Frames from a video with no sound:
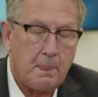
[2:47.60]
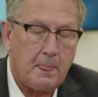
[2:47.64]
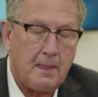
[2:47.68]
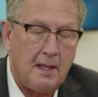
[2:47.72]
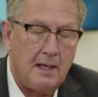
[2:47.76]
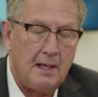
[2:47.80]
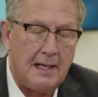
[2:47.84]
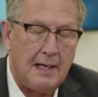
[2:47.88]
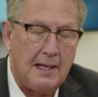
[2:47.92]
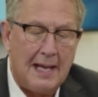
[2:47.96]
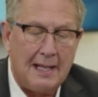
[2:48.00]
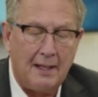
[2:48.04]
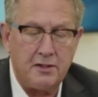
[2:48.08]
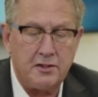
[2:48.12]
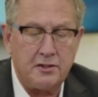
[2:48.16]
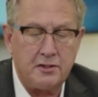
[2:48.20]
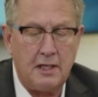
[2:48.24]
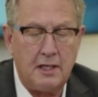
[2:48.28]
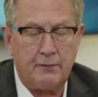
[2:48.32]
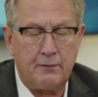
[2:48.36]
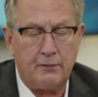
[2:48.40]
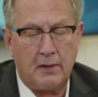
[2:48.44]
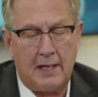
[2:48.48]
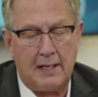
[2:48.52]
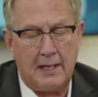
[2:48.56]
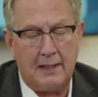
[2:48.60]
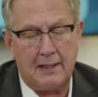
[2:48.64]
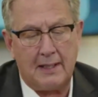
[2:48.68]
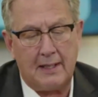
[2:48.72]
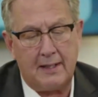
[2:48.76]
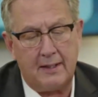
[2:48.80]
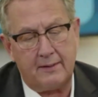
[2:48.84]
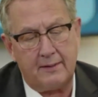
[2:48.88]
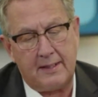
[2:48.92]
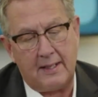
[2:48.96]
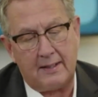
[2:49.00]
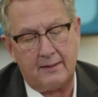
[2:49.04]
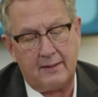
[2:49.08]
Alan Schaefer
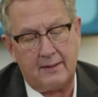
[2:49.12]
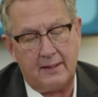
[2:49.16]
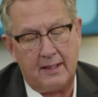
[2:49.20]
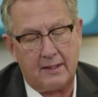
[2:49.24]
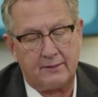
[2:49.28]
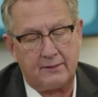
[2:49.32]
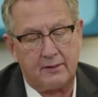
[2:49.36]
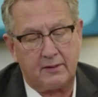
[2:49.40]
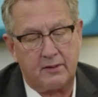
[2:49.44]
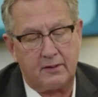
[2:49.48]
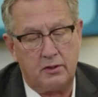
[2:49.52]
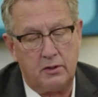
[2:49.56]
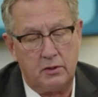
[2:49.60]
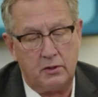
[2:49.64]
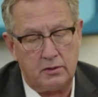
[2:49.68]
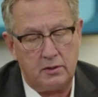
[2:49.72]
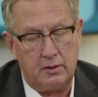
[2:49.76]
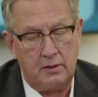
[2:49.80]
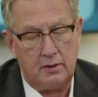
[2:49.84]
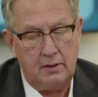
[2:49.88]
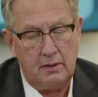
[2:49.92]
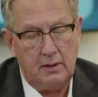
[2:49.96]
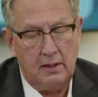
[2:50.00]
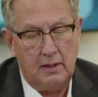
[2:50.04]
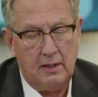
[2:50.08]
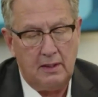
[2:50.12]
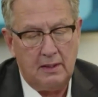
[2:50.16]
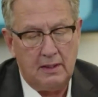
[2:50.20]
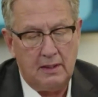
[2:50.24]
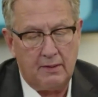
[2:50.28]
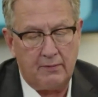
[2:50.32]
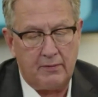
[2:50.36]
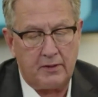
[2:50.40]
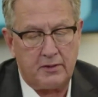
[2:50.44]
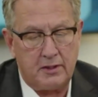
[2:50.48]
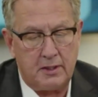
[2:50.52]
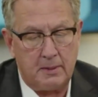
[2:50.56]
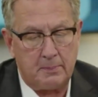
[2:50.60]
highlighted that the execution
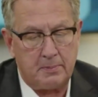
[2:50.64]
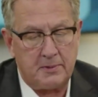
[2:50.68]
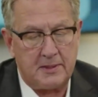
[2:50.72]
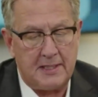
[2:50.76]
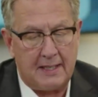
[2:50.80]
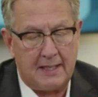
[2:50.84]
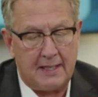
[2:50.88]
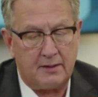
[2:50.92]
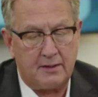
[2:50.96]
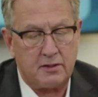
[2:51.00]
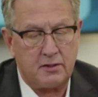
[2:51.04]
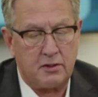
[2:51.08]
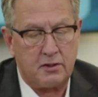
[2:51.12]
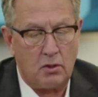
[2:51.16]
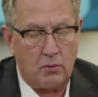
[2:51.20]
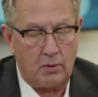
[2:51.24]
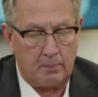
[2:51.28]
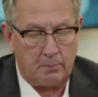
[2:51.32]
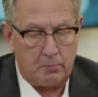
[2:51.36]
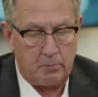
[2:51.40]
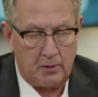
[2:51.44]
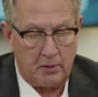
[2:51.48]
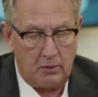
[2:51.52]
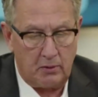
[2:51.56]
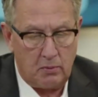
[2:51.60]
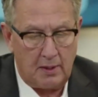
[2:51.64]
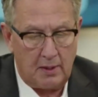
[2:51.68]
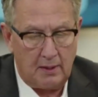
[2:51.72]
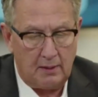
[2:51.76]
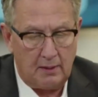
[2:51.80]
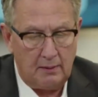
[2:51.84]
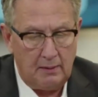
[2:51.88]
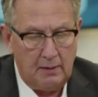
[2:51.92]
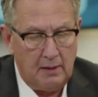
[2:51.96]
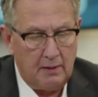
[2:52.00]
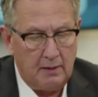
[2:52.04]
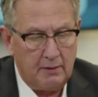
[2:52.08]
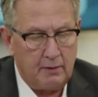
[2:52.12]
of the CHIPS Act is going pretty
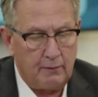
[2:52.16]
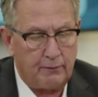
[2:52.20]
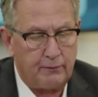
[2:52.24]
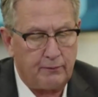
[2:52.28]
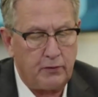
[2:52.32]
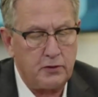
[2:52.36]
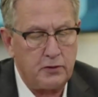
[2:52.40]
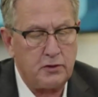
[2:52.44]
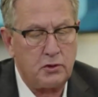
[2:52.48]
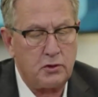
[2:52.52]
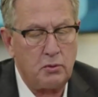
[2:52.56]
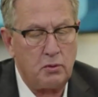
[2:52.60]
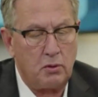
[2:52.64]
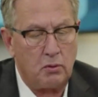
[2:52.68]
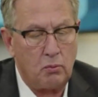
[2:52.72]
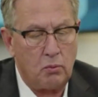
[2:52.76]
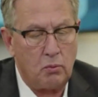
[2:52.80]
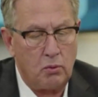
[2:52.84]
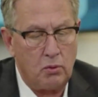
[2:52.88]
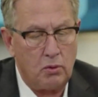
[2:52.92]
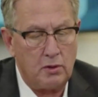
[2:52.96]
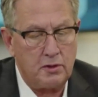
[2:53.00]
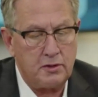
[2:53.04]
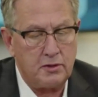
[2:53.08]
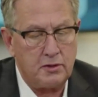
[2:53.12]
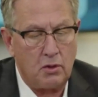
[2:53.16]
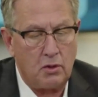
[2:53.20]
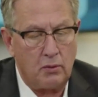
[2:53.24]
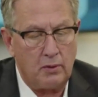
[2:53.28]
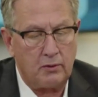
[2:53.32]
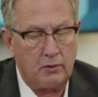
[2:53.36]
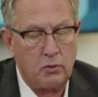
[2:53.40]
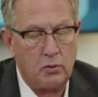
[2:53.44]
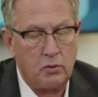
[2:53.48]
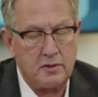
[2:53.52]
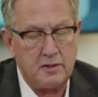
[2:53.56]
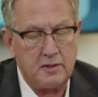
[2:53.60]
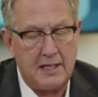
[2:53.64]
well, the first two awards going
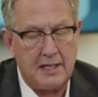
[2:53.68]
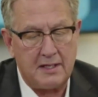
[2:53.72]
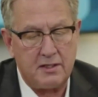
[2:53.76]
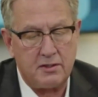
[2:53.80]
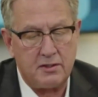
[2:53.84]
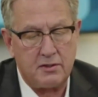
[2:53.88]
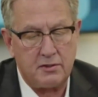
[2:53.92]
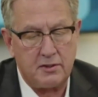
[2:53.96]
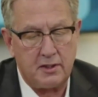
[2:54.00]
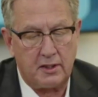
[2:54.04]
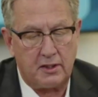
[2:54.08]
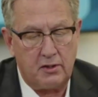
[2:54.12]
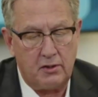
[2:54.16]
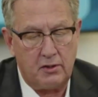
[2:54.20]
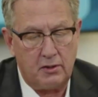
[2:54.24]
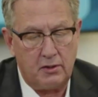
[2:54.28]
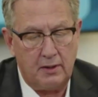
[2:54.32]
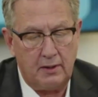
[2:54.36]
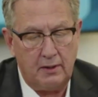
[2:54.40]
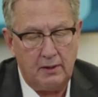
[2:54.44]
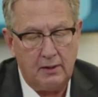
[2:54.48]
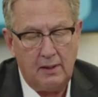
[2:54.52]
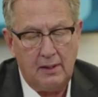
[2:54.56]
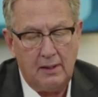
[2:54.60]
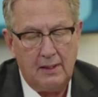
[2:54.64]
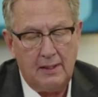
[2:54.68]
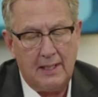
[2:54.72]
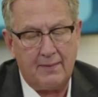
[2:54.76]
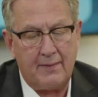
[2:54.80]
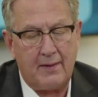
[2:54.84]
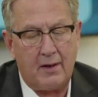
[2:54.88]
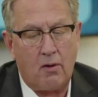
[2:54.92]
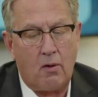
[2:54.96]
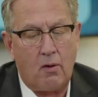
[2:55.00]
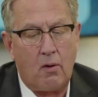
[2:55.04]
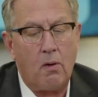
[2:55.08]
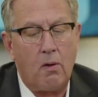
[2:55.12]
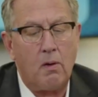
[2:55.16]
towards national security, and
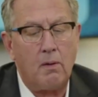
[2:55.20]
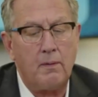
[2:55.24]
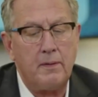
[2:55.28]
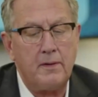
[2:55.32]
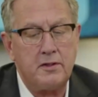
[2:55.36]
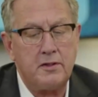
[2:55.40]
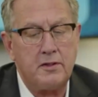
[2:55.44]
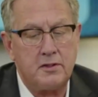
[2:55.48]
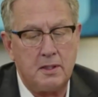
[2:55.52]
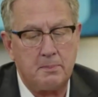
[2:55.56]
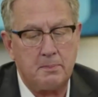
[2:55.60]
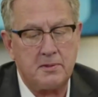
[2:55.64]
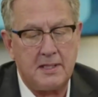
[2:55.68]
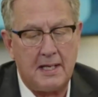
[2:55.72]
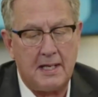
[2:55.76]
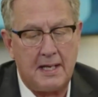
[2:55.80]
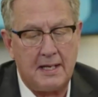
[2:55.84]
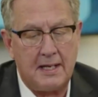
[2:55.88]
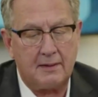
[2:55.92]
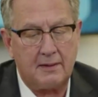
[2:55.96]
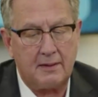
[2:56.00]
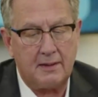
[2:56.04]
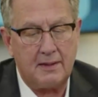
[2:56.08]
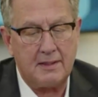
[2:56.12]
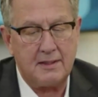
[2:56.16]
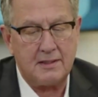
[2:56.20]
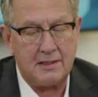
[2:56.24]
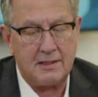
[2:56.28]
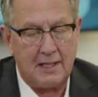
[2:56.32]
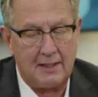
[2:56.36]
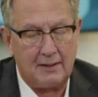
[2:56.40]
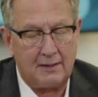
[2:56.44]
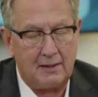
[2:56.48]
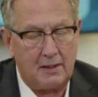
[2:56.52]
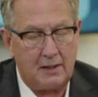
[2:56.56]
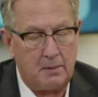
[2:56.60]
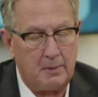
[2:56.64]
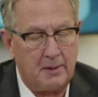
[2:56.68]
that all the CHIPS Act is
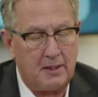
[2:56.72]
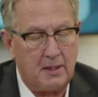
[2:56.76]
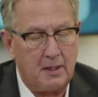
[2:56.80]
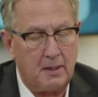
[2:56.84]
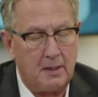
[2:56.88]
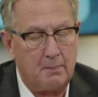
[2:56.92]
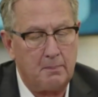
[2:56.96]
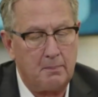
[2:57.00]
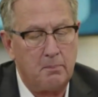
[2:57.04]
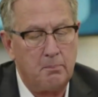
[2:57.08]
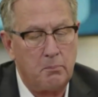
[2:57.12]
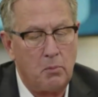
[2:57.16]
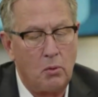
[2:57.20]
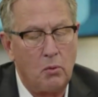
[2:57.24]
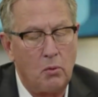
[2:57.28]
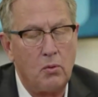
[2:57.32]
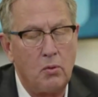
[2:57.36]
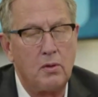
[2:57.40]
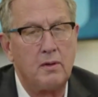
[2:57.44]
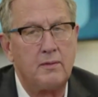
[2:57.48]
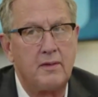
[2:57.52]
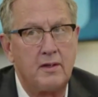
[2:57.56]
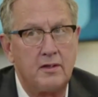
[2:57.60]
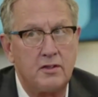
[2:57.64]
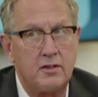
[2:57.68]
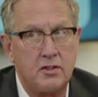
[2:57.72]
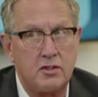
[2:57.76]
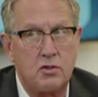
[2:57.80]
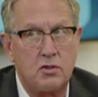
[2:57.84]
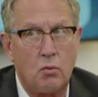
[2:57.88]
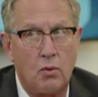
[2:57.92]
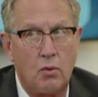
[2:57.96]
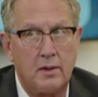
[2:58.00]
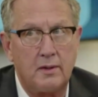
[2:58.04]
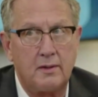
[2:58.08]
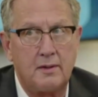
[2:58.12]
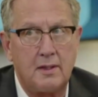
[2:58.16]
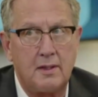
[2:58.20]
likely to become more than just a
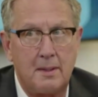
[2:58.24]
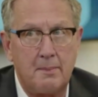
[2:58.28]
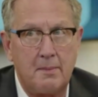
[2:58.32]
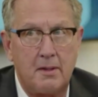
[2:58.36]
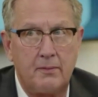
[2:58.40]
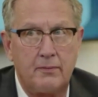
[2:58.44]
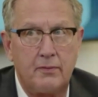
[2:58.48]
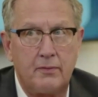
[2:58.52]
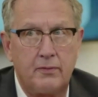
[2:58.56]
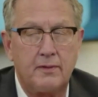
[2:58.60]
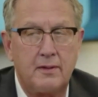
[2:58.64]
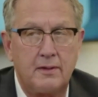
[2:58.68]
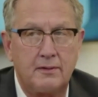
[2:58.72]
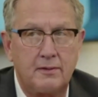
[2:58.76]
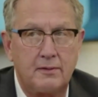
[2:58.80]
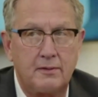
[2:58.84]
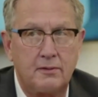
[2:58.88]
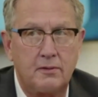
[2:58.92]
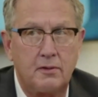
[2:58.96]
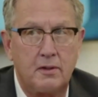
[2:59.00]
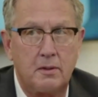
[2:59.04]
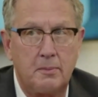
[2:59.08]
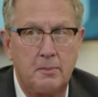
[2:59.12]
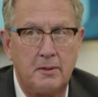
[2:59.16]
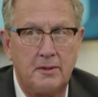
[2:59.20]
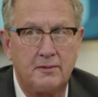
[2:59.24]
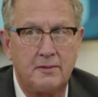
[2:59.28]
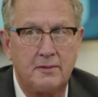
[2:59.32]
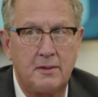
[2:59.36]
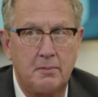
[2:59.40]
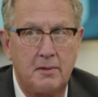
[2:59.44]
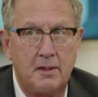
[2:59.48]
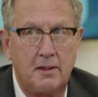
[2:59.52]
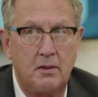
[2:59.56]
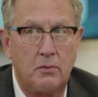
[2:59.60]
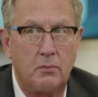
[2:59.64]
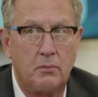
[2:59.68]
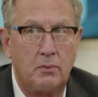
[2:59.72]
one-time effort. This is going to be
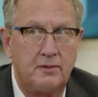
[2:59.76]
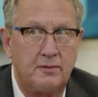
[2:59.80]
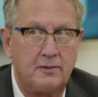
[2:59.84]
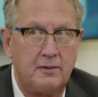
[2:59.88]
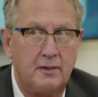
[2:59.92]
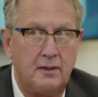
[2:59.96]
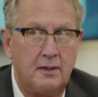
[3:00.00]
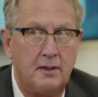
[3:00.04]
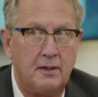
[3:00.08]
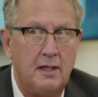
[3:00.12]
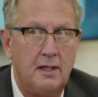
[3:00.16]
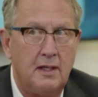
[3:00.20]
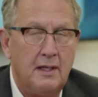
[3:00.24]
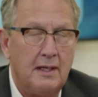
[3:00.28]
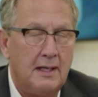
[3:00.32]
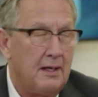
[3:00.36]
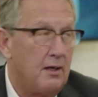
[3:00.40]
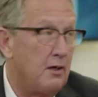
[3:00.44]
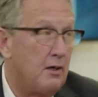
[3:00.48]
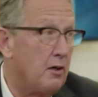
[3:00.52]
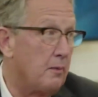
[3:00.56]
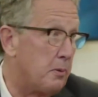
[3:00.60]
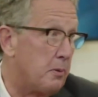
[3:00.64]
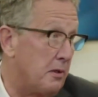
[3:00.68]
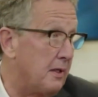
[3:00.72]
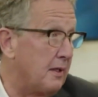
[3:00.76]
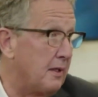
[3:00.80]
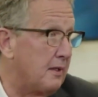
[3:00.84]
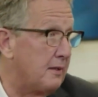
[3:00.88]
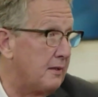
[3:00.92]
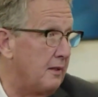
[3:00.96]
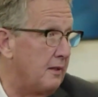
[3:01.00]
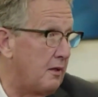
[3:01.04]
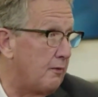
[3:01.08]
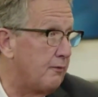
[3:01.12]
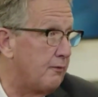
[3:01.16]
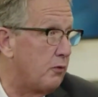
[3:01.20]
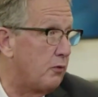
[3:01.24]
something that we see, or
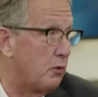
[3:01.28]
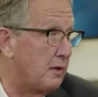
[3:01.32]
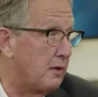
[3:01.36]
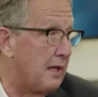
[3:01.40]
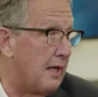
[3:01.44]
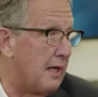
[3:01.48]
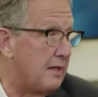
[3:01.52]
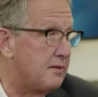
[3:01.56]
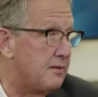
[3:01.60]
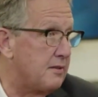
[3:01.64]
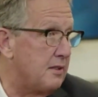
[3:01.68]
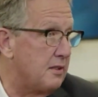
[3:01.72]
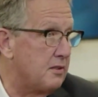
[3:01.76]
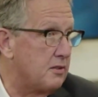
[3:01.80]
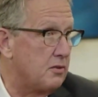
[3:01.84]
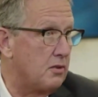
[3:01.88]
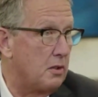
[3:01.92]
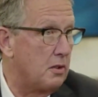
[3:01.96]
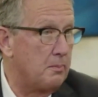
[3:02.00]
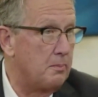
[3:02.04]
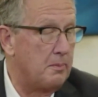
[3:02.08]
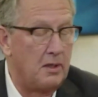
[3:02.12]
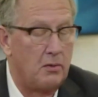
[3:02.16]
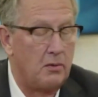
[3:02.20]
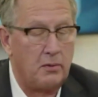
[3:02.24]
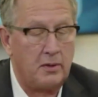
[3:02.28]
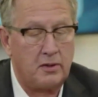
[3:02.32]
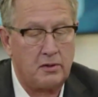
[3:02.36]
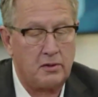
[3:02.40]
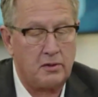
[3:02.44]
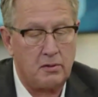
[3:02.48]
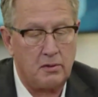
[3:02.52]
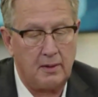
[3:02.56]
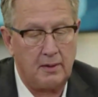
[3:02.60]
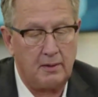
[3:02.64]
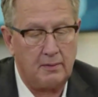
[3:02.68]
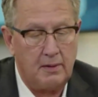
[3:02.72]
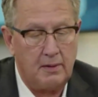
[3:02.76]
predicting, their forecasting is going to be a recurring